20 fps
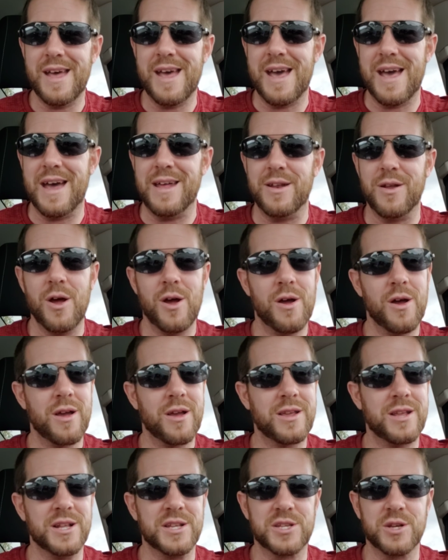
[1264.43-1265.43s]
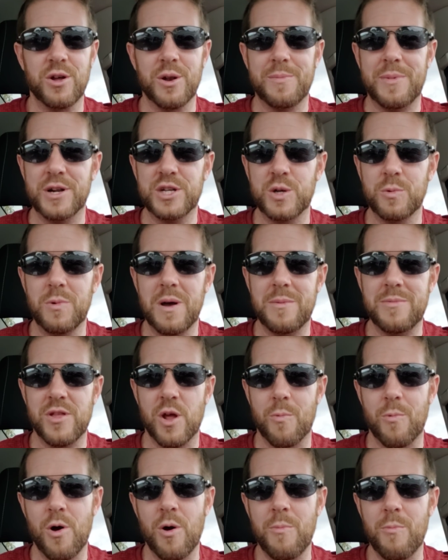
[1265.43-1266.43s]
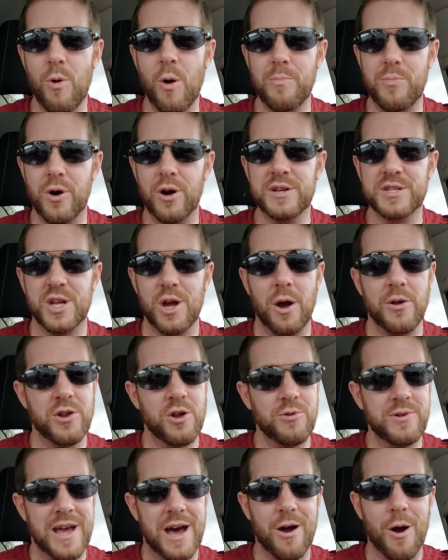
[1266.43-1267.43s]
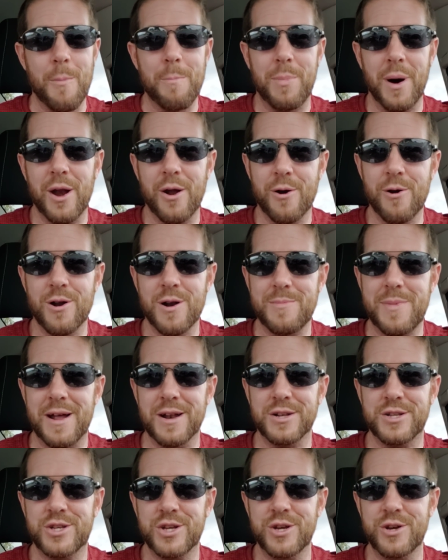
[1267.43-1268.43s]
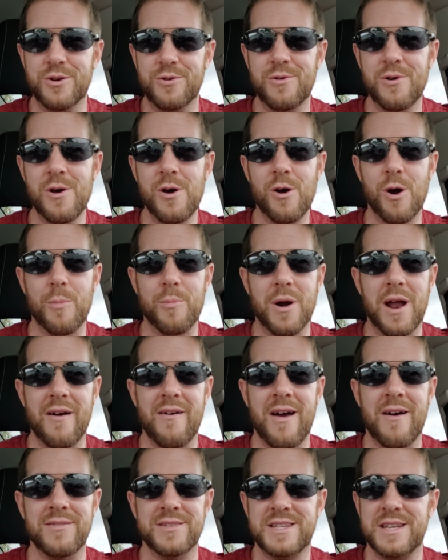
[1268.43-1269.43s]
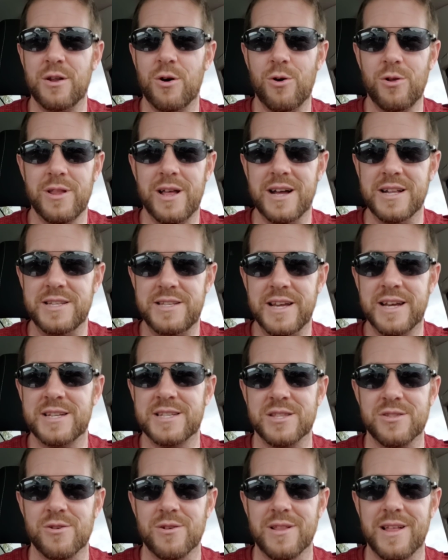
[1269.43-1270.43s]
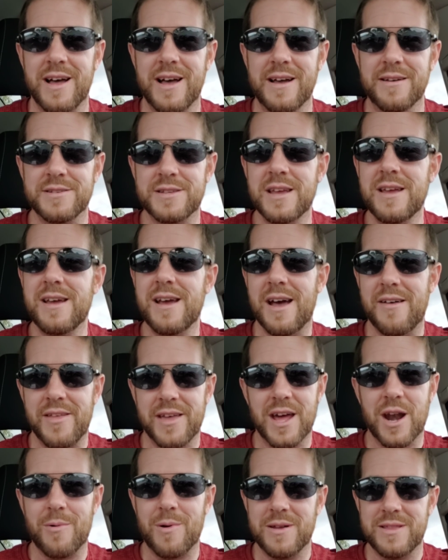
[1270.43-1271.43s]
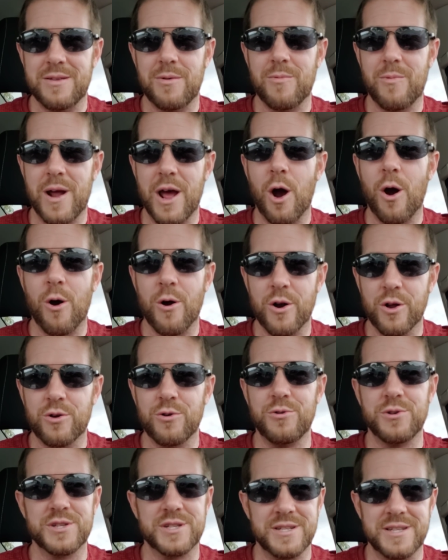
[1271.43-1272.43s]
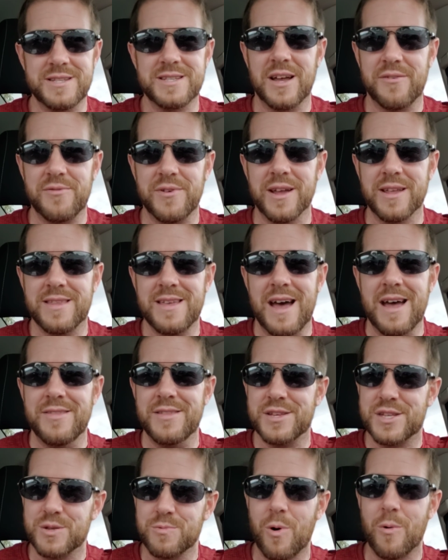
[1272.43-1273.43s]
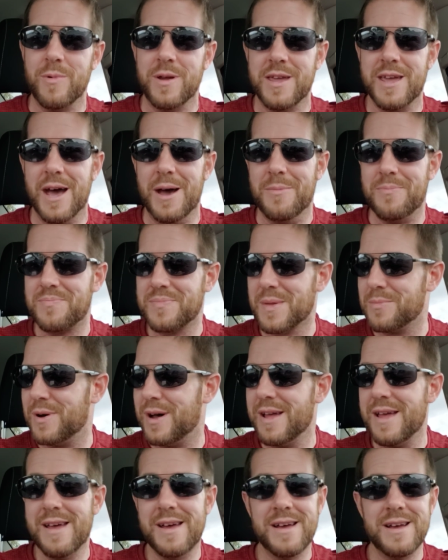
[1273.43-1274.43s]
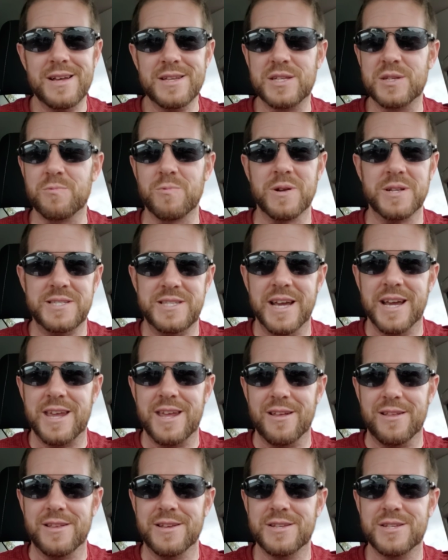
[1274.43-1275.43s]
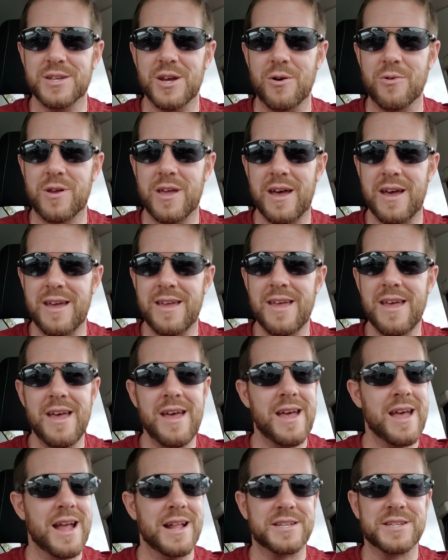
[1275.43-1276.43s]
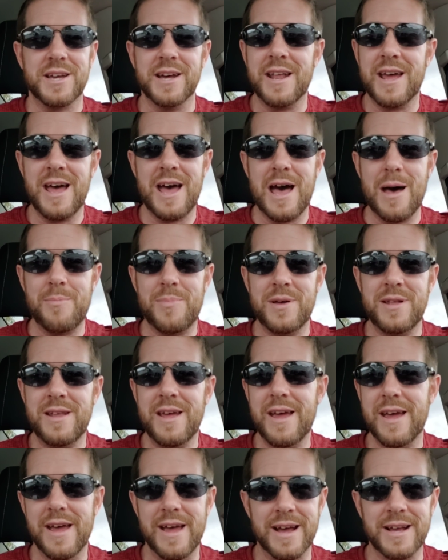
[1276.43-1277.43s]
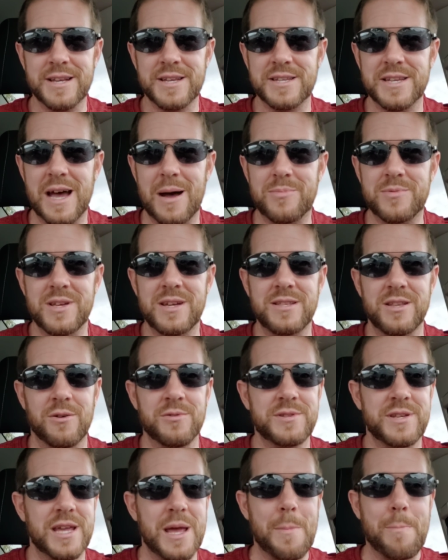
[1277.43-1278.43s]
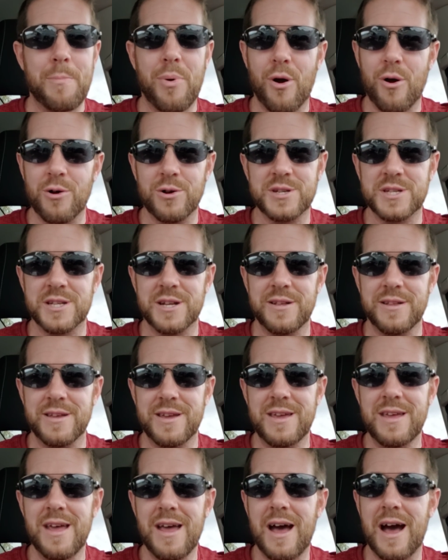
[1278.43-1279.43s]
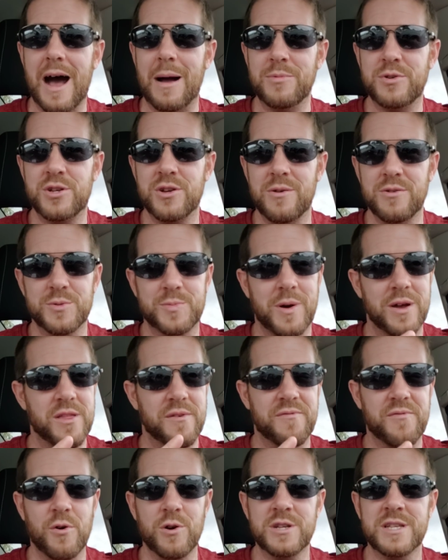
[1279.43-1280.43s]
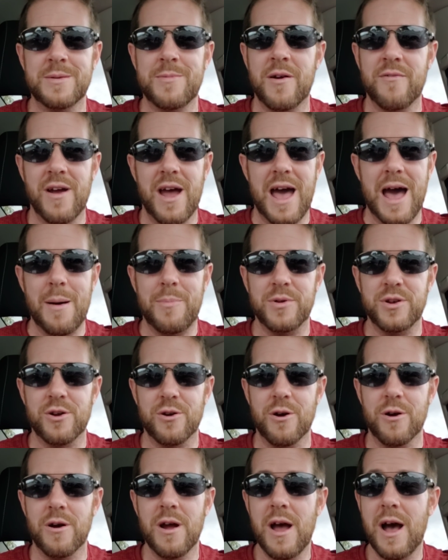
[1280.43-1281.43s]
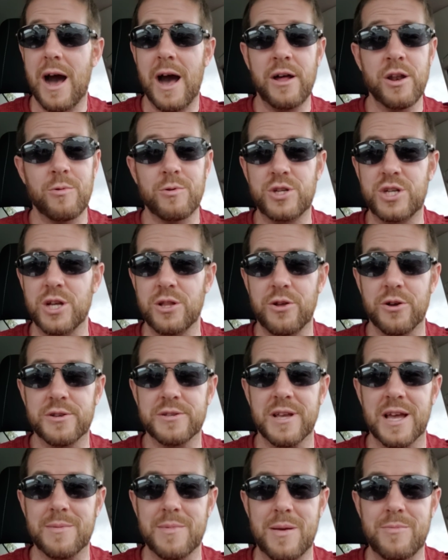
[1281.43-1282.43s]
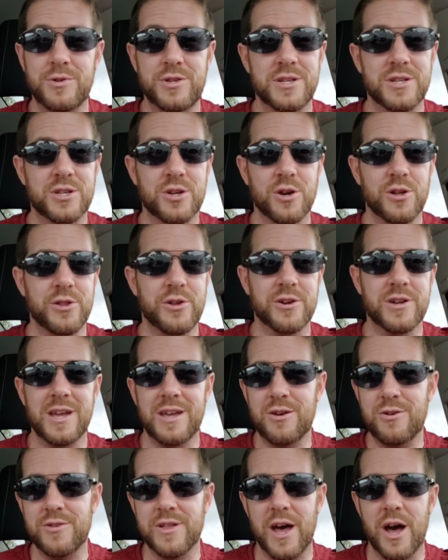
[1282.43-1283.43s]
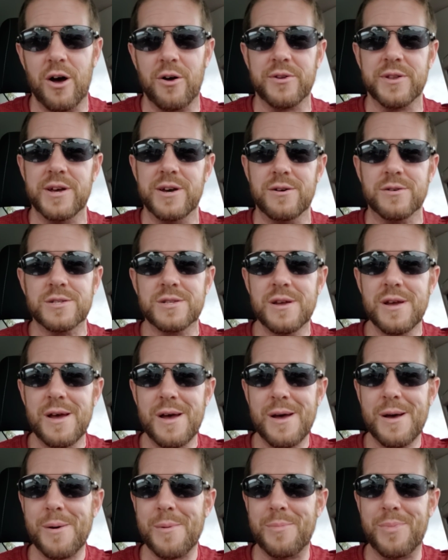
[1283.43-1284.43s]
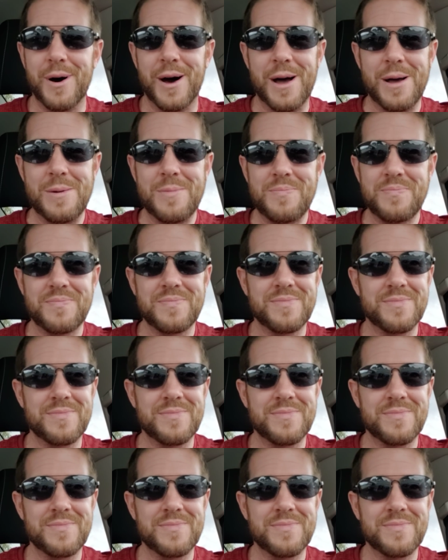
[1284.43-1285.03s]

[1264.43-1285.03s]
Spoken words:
and consult a bunch of women that wrote books that no doubt are butthurt about it too, or probably haven't seen a whole lot of dicks in their lives, and they got to write articles and stuff like that. And this is what we get. But this is ridiculous, okay? It's going to happen. Accept it. Don't take it personally. I'm sure it was probably the first time it ever happened to her. I don't know what she looks like. Maybe she's good looking. Who the hell knows? But